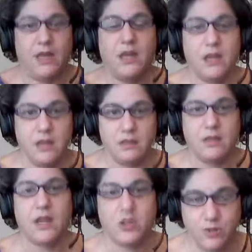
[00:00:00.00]
in
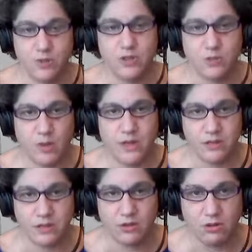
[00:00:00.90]
the Entrepreneur's
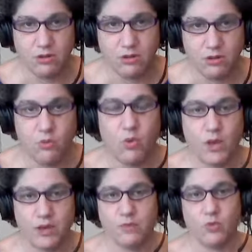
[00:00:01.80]
Abundant Circle,
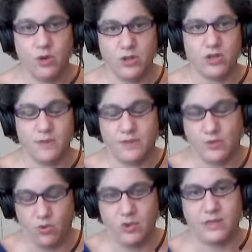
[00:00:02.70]
one of the workshops
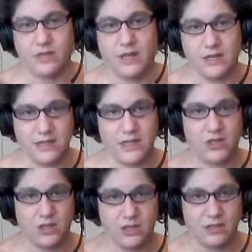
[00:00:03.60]
or courses that I
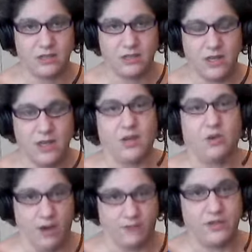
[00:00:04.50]
teach is
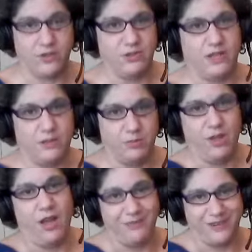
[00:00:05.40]
crafting your
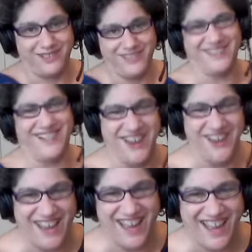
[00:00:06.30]
sellable offer,
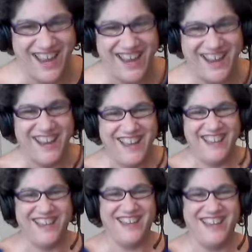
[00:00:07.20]
okay?
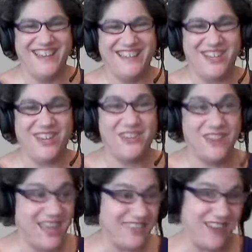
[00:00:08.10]
So that you
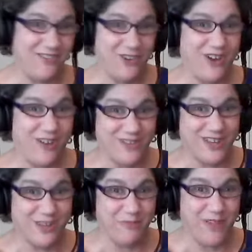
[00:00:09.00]
get that if you craft your
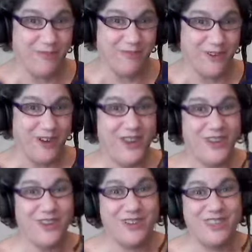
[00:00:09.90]
sellable offer,
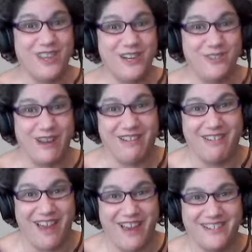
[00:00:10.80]
you can then attract
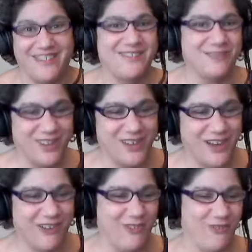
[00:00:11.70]
clients. It's really
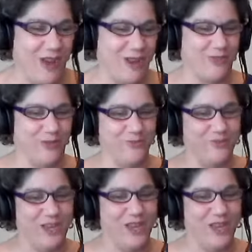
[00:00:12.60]
quite cool.